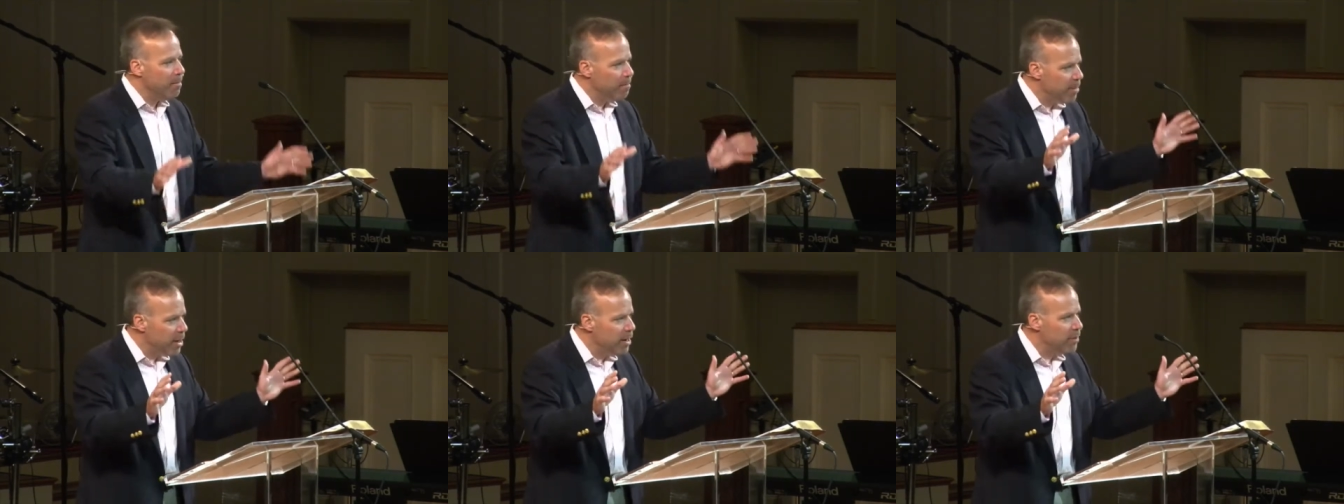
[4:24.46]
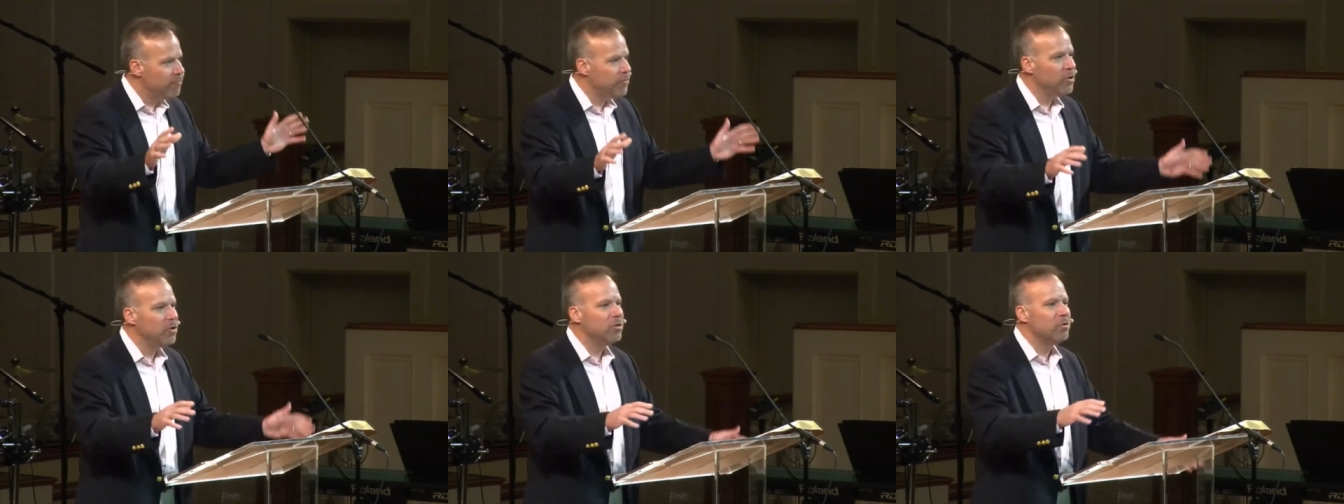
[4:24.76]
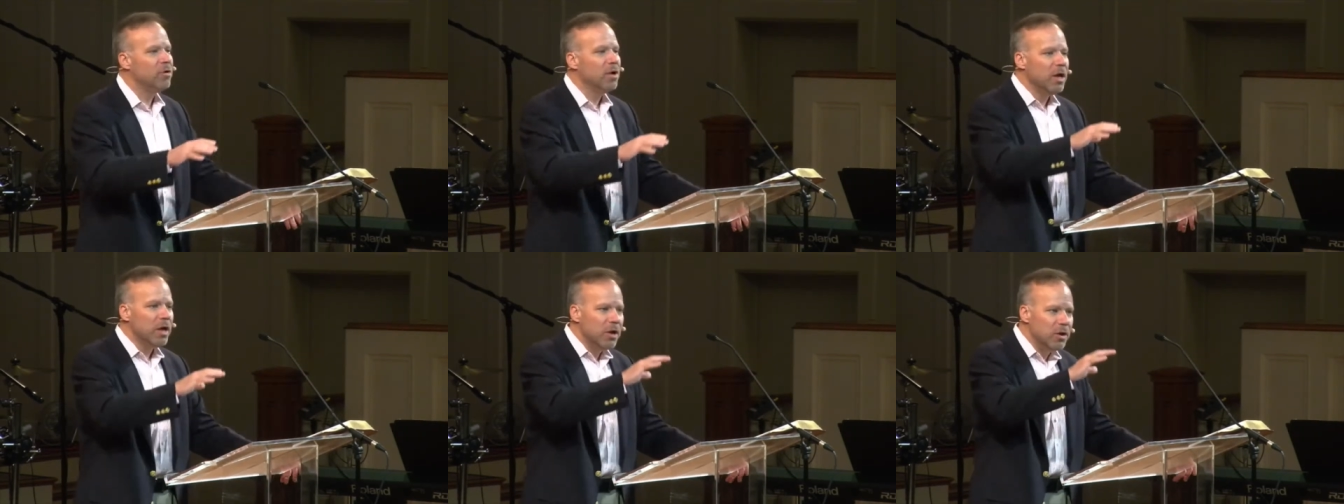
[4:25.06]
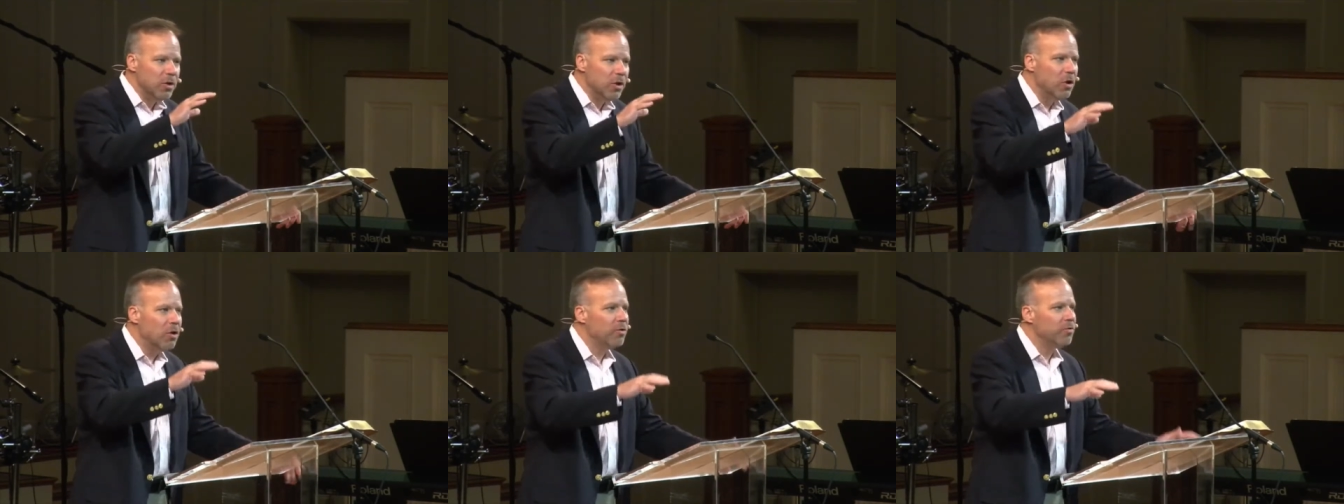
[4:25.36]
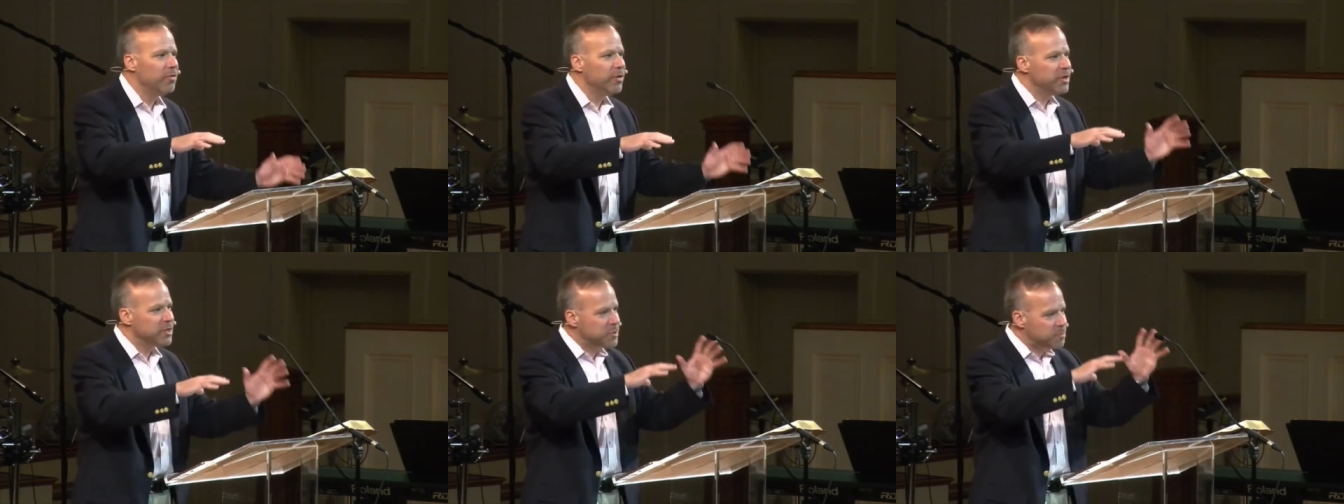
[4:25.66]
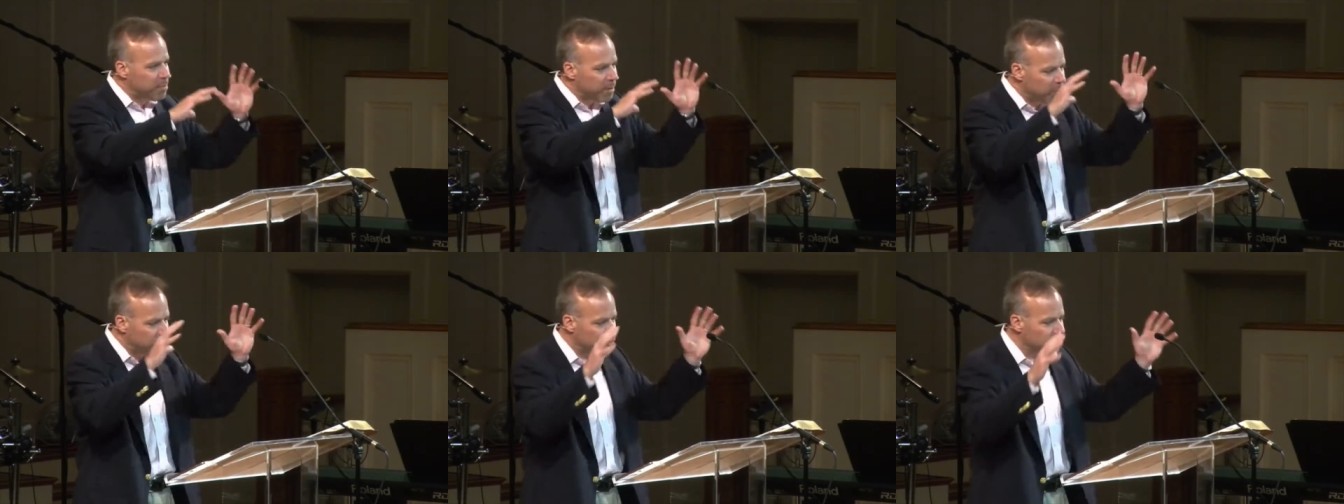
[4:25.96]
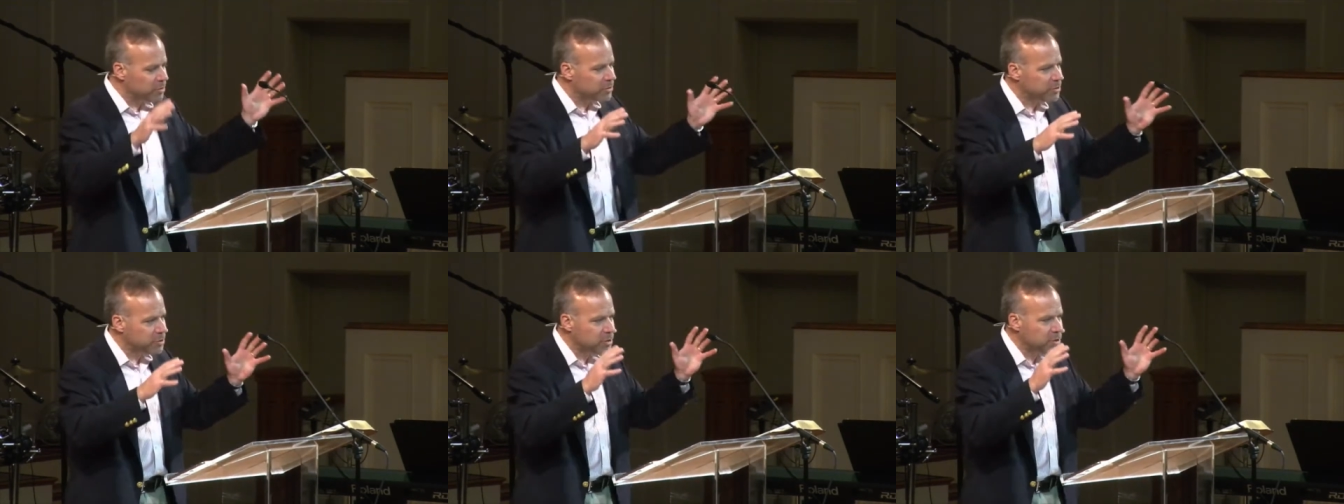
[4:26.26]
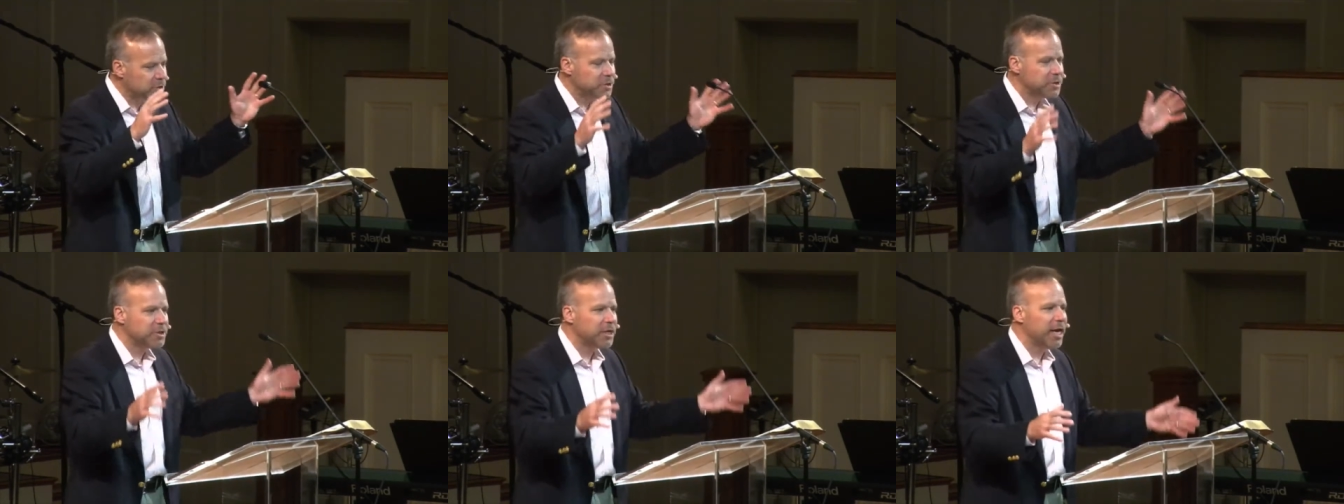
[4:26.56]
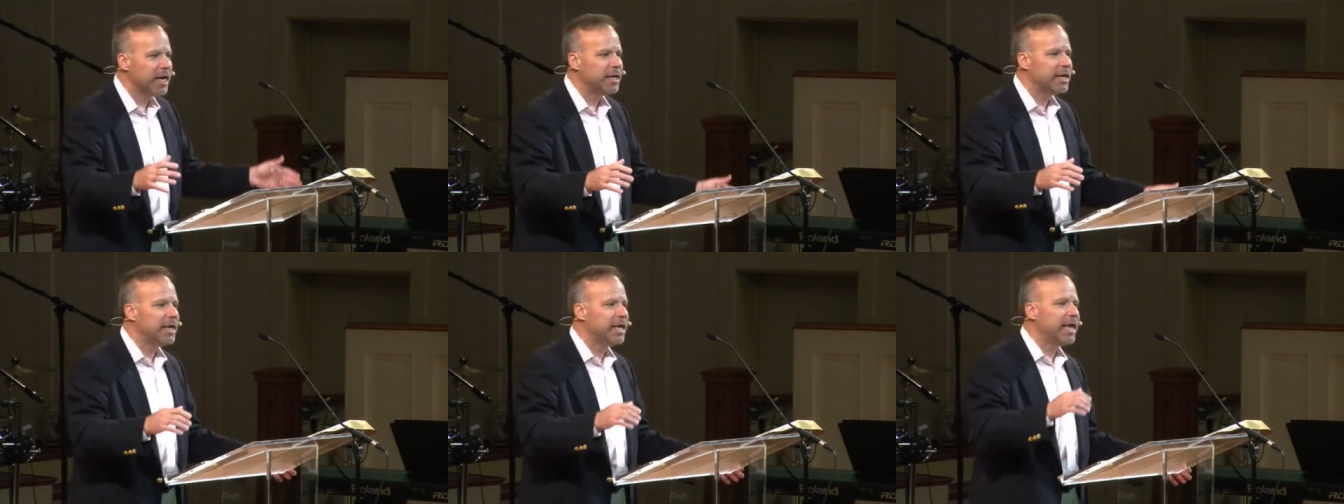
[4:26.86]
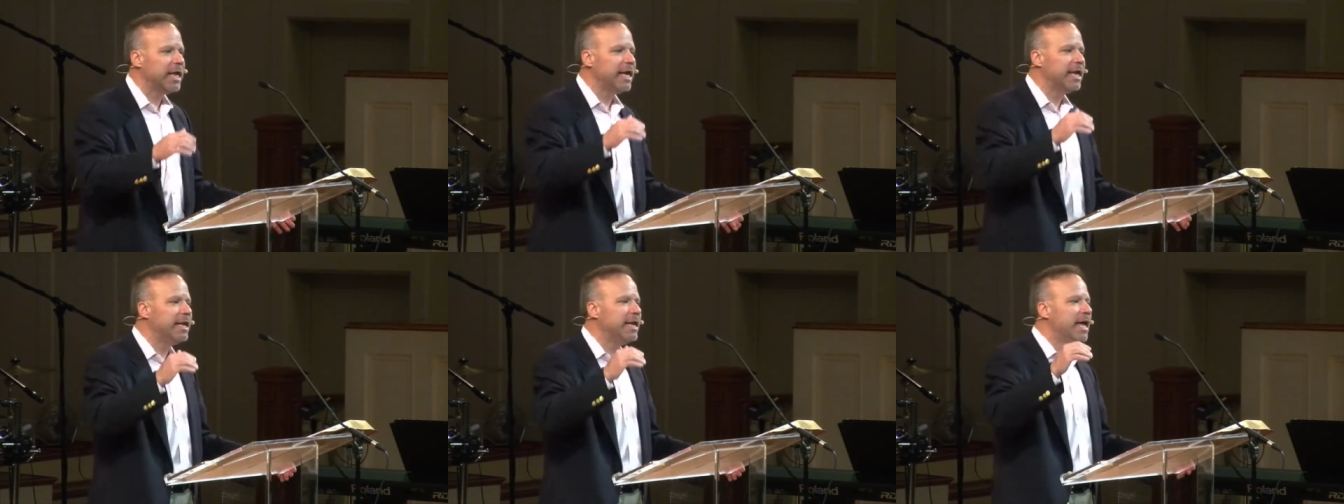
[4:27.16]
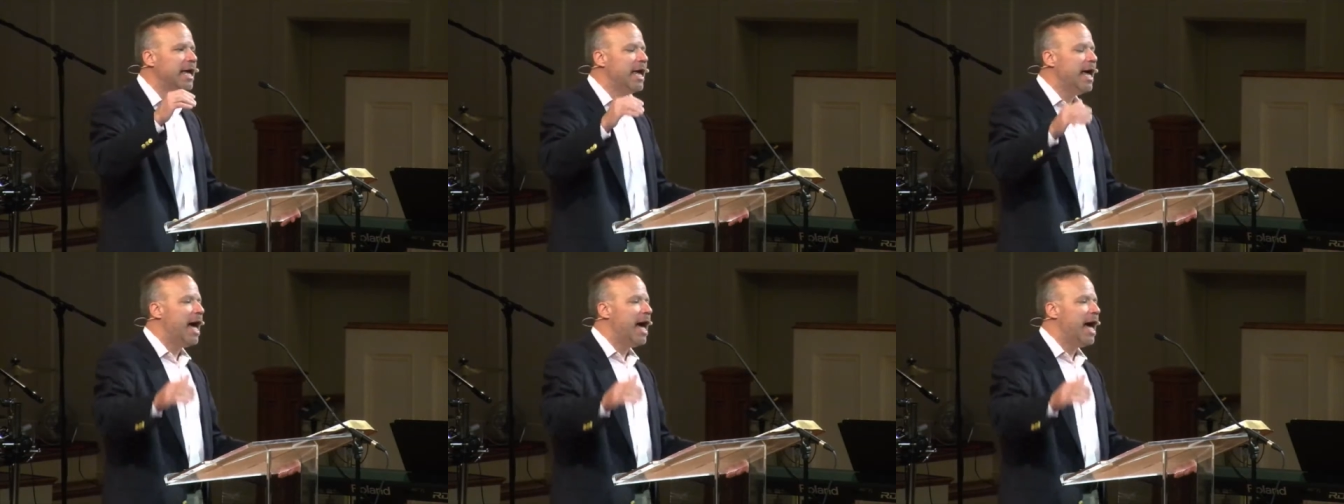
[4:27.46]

Many of you know this, but just to say it again,